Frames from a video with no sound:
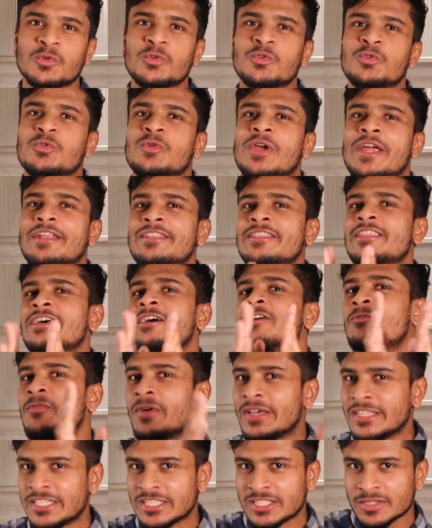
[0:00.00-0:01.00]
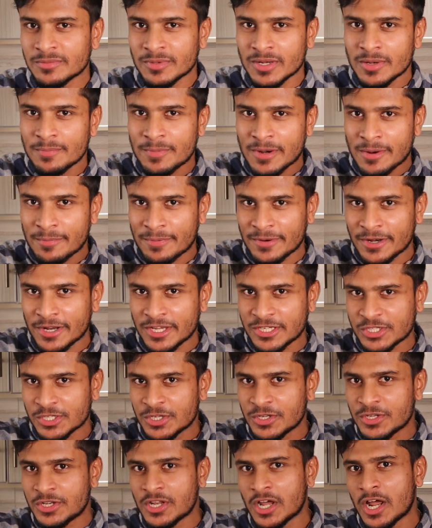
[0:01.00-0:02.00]
move to get the vegetable
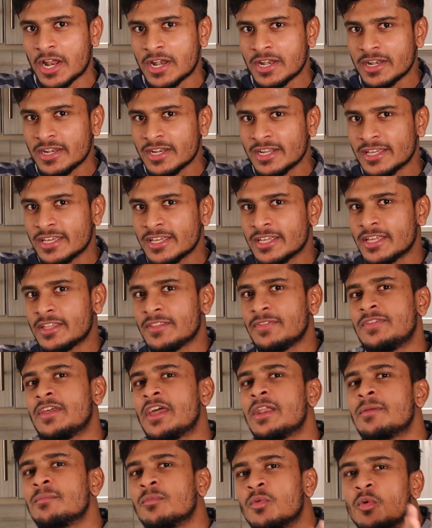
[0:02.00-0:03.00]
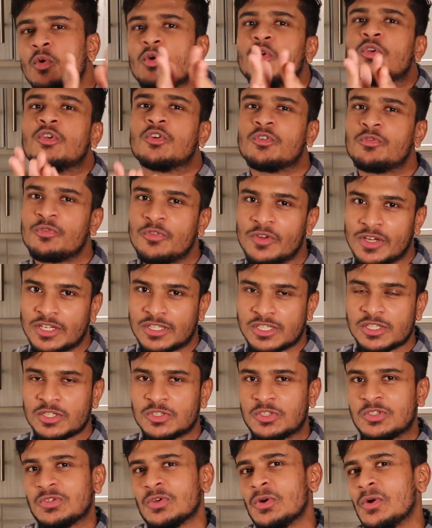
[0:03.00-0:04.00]
preparation done, then move to fish.
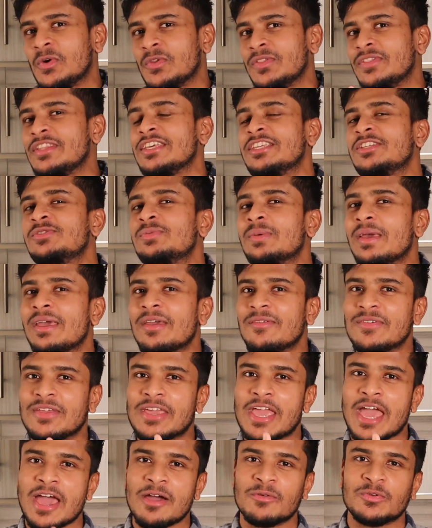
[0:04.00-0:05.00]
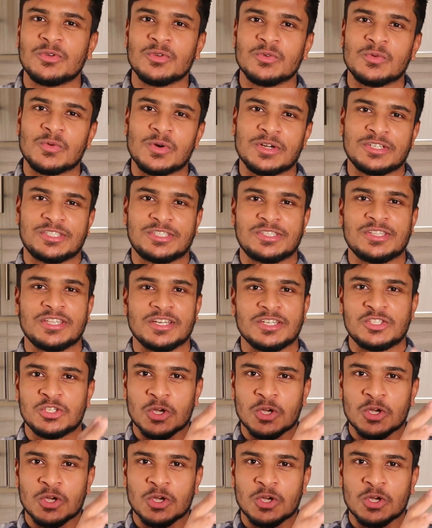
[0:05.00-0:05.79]
So this way we have to wash the